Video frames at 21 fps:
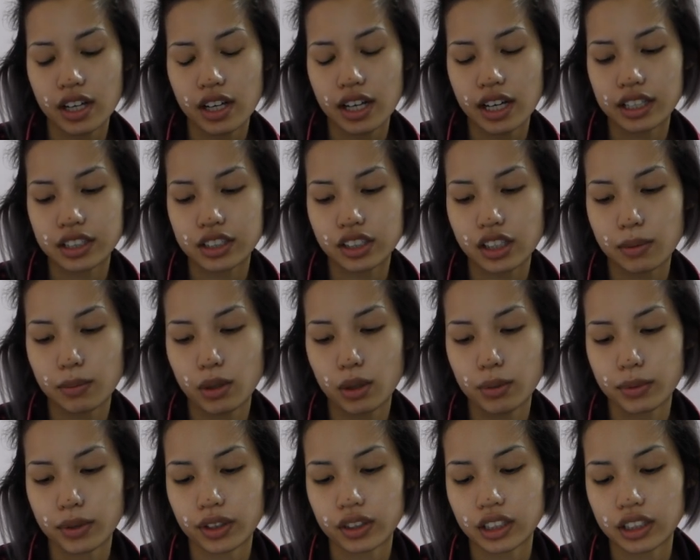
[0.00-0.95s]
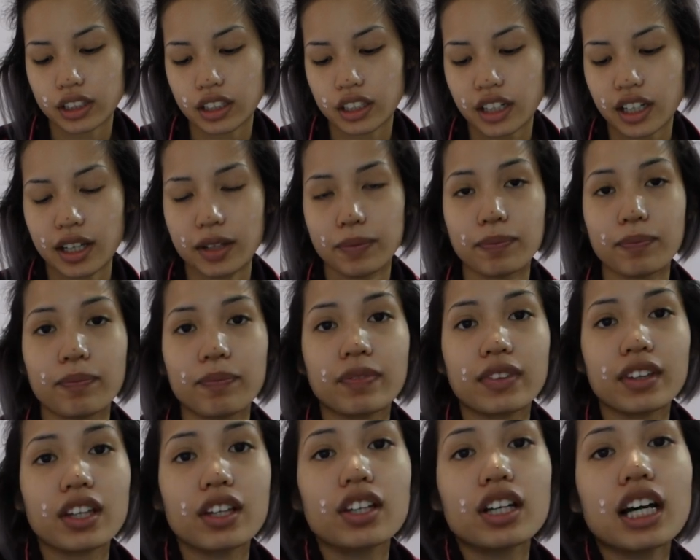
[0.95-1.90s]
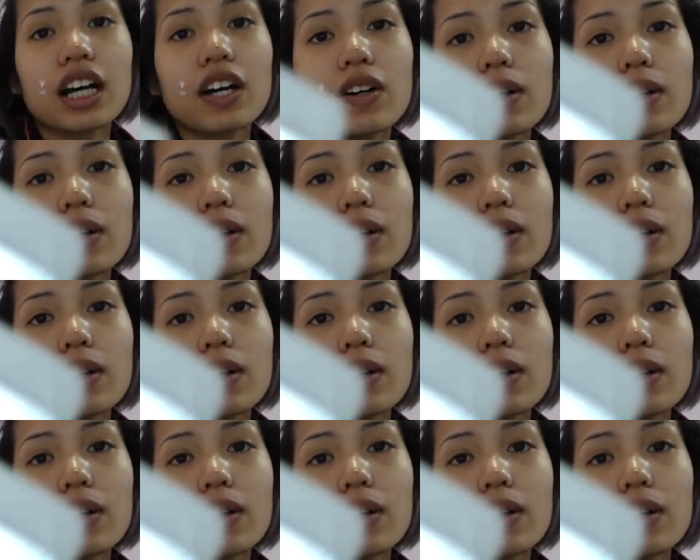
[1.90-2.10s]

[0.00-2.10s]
and just come home early today. Look how